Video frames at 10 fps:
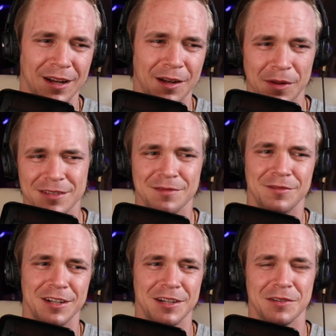I'll make some
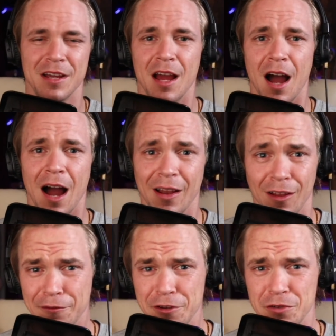videos. I
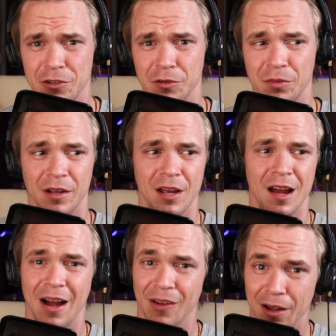love YouTube.
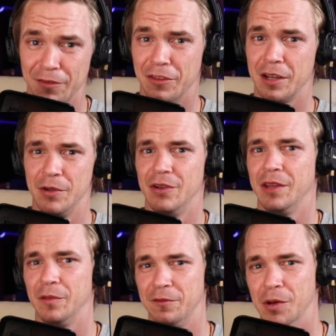I love the community
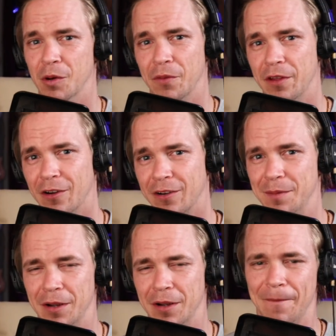that we've built with the Arcane
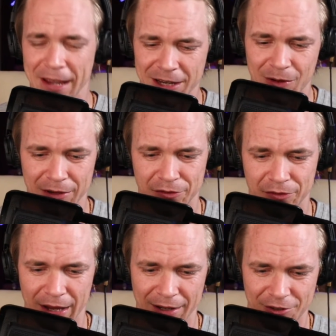Bear. Thank you guys for
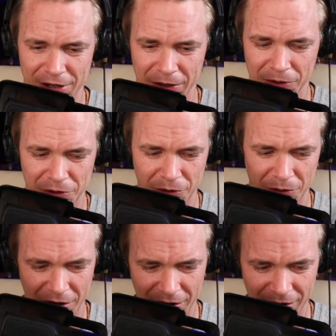that. Shout out
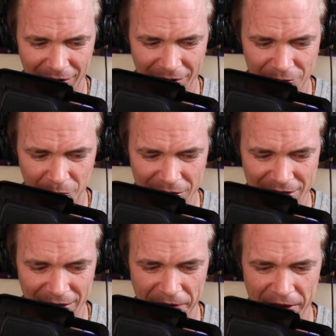to
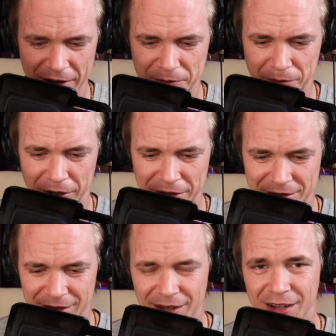27,000 plus
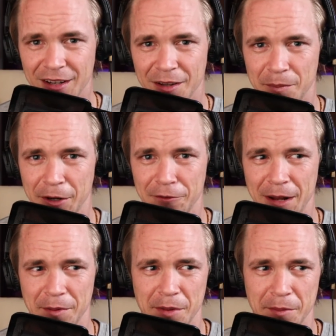Bear
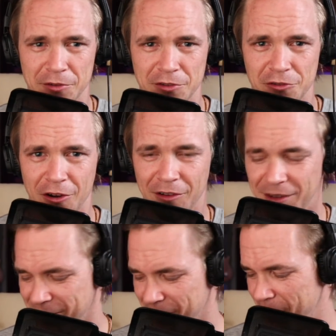family members strong.
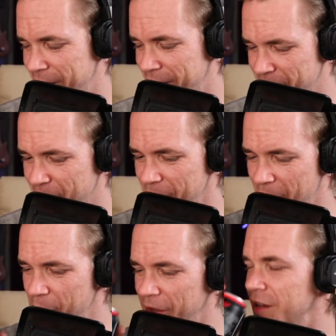That's a great moment.